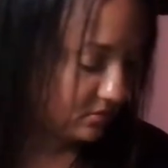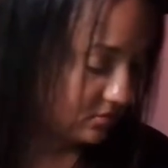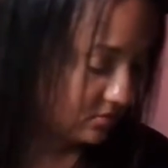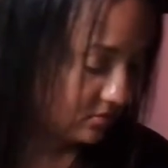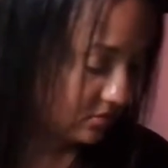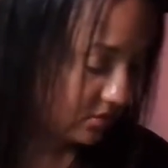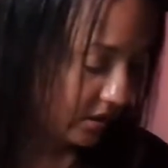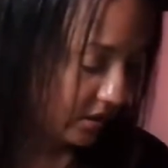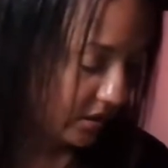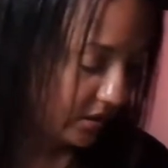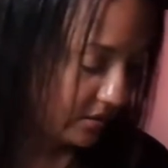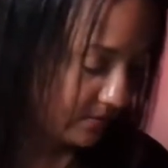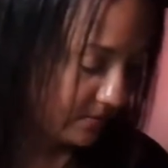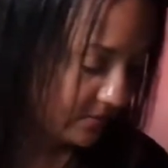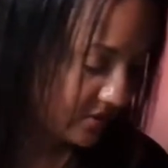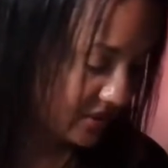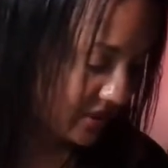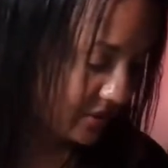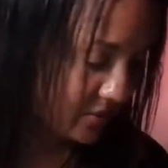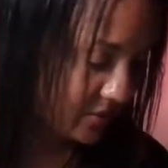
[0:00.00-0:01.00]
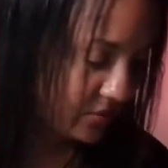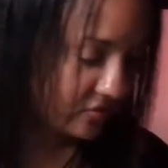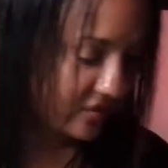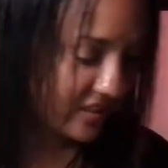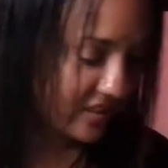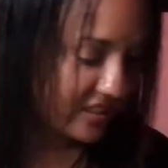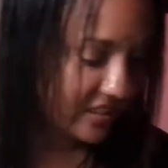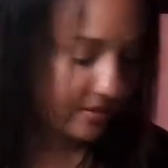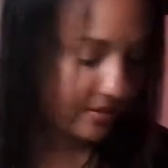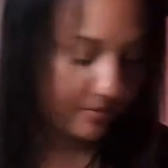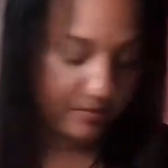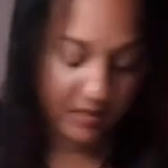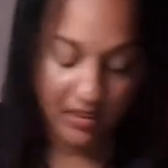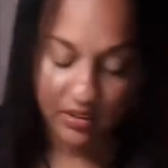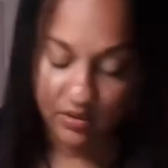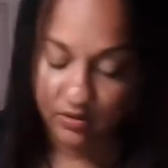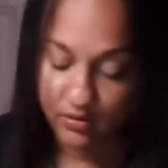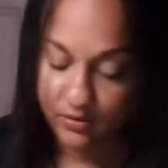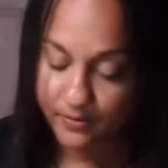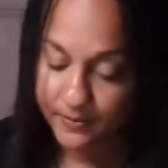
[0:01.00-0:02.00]
You know, singles ready to
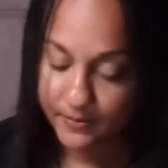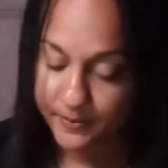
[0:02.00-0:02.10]
mingle.